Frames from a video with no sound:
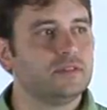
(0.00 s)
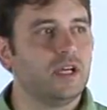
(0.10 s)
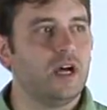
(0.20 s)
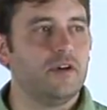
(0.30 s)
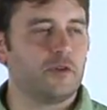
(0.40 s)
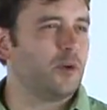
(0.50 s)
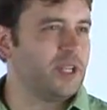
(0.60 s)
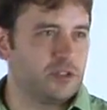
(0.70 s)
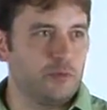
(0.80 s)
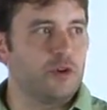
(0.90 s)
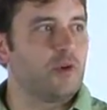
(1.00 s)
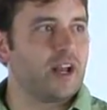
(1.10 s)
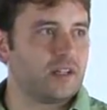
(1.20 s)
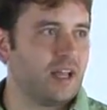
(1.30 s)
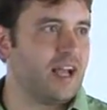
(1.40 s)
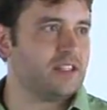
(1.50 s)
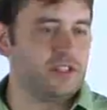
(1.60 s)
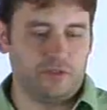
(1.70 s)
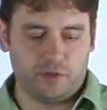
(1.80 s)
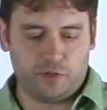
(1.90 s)
if you're going to basically rewrite a class
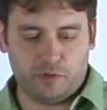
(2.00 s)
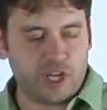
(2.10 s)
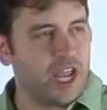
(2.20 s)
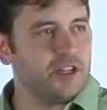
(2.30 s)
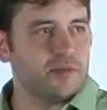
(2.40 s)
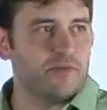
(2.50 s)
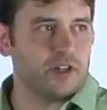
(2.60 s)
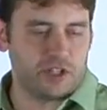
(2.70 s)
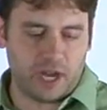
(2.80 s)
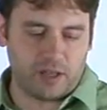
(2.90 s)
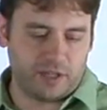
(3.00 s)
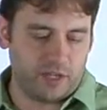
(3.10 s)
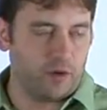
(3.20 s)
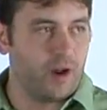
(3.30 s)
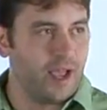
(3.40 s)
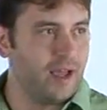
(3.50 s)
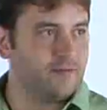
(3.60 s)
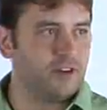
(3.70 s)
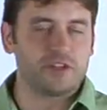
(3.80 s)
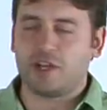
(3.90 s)
either to change some functionality or
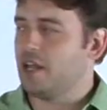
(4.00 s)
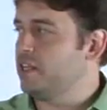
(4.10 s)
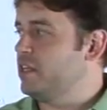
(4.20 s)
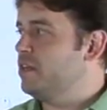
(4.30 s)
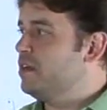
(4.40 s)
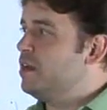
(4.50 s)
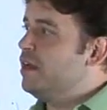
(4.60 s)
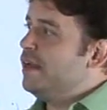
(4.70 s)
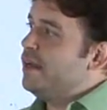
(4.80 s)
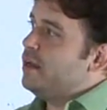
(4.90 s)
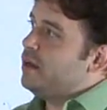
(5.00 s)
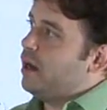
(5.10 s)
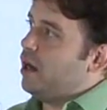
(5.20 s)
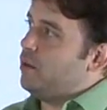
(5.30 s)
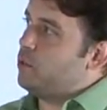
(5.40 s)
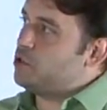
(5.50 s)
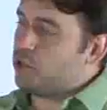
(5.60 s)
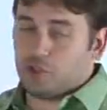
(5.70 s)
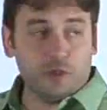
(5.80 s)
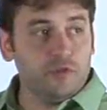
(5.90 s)
add functionality, what you
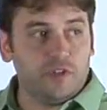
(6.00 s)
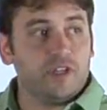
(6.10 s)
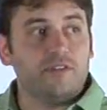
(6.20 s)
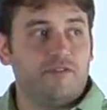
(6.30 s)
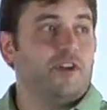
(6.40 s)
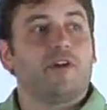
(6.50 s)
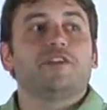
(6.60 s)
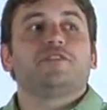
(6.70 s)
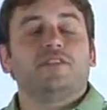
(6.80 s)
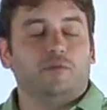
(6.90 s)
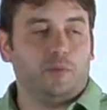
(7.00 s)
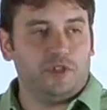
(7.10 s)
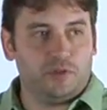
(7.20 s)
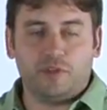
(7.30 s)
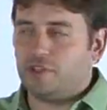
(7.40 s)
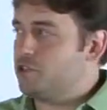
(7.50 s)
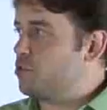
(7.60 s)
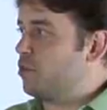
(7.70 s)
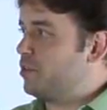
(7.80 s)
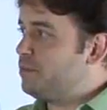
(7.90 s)
can do via configuration, and we'll be doing this
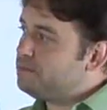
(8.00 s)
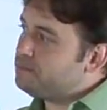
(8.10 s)
shortly.